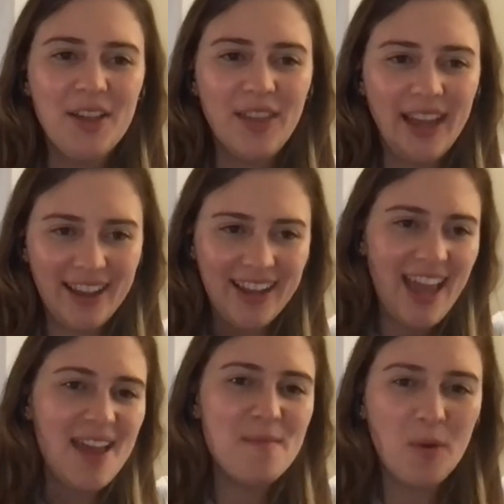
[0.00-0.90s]
like
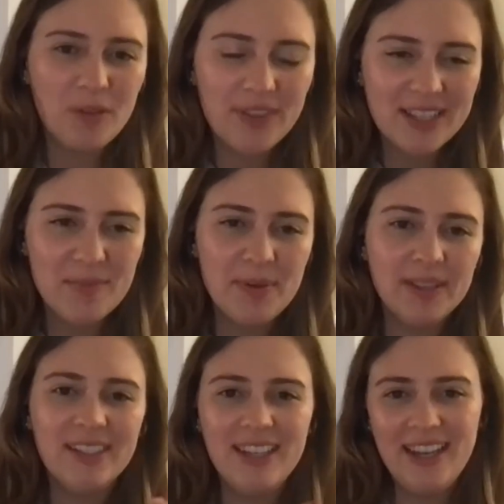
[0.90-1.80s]
again more
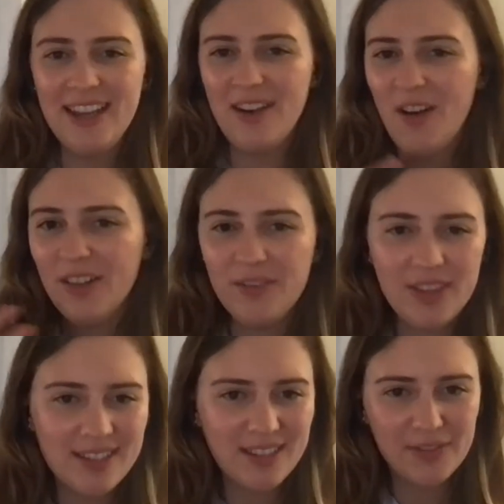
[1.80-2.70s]
visibility in all of
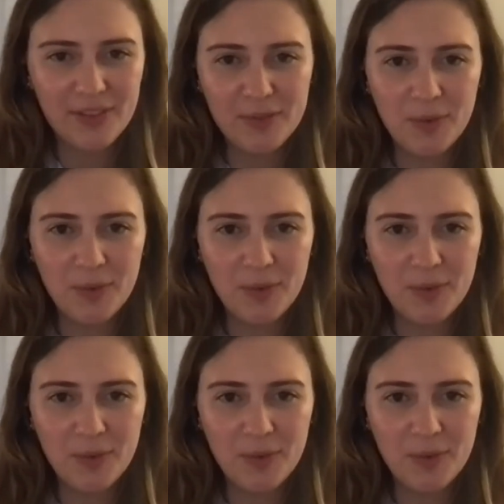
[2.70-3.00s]
these different